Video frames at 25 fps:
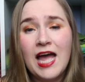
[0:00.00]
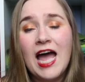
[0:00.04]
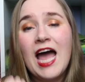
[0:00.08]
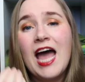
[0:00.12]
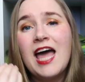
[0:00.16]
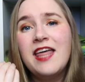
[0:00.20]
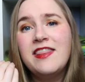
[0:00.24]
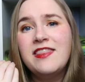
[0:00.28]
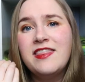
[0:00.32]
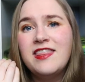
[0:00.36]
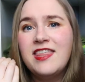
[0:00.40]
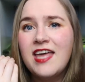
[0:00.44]

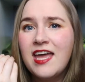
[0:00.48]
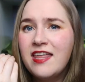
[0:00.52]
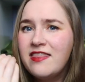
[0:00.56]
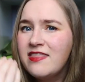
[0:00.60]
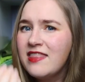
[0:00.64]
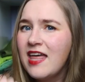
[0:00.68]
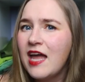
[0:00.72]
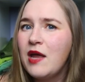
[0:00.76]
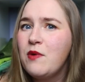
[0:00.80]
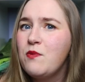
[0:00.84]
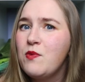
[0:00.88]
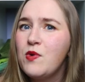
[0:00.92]
and then
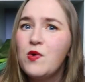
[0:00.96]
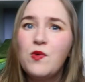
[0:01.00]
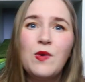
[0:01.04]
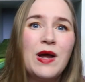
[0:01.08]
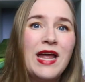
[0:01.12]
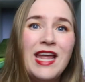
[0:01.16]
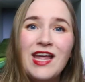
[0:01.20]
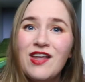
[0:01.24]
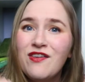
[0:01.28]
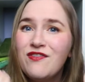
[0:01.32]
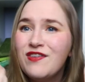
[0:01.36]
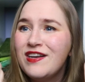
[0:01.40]
they will
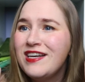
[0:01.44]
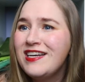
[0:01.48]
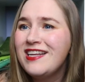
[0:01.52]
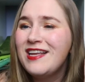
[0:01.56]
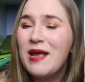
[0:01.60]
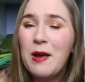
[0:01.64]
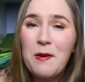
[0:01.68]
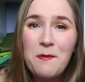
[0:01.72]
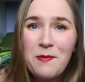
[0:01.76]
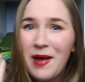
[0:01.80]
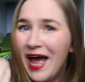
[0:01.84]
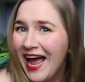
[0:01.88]

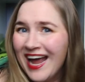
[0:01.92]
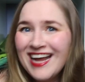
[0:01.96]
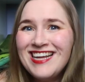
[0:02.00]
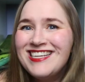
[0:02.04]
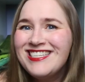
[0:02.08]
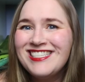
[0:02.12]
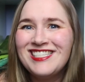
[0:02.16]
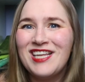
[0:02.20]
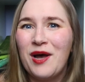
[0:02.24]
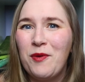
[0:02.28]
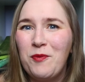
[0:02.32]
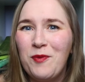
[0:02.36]
even pay
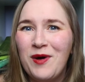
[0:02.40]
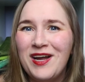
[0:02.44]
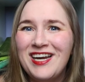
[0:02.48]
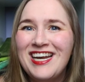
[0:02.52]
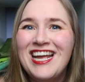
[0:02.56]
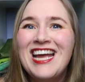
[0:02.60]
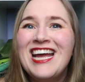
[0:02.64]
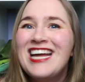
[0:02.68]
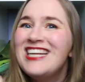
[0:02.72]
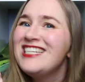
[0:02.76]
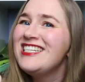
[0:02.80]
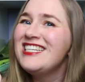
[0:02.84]
someone
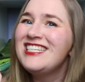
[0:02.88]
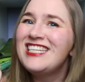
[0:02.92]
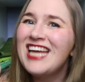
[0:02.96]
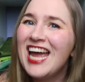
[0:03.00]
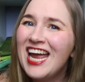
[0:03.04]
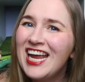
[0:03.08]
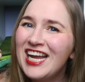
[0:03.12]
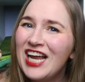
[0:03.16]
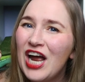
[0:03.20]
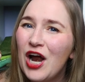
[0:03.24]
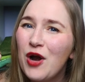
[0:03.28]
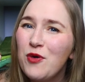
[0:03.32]
to
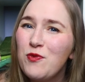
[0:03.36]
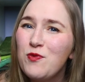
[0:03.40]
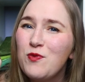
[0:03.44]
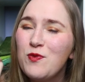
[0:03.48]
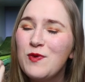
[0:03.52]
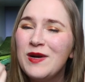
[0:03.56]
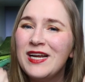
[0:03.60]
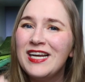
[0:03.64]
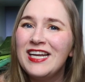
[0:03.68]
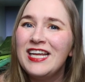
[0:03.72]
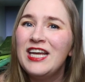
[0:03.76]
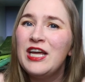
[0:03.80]
take a
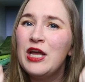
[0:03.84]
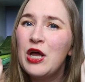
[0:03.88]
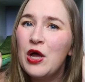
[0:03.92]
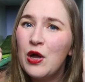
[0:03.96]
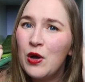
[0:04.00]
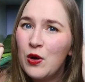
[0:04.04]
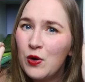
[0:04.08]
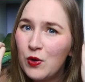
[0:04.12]
really